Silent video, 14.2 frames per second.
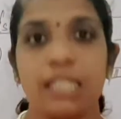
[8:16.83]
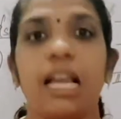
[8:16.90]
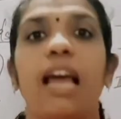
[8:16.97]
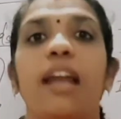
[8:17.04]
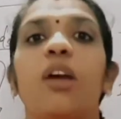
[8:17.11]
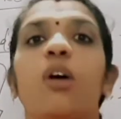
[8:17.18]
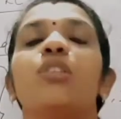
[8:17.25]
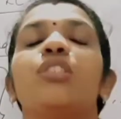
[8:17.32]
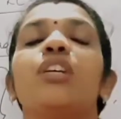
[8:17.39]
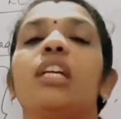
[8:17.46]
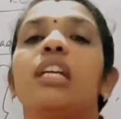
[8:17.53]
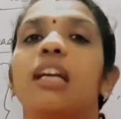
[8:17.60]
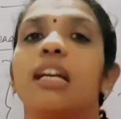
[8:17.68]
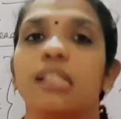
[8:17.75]
and also it
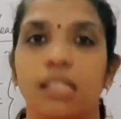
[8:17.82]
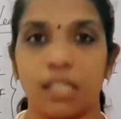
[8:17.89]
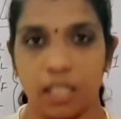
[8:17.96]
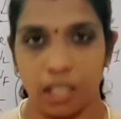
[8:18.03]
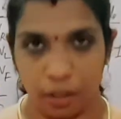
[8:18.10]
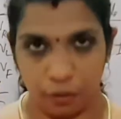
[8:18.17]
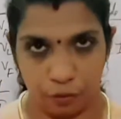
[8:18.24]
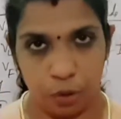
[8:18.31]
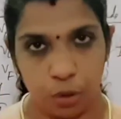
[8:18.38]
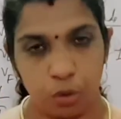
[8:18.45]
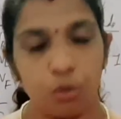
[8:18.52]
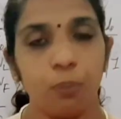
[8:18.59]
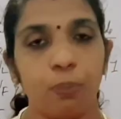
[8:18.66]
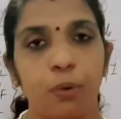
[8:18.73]
consists of
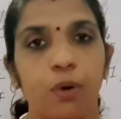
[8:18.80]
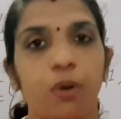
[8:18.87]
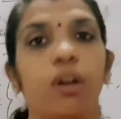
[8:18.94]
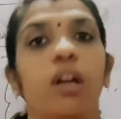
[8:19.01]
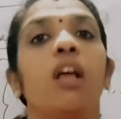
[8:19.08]
2 pole,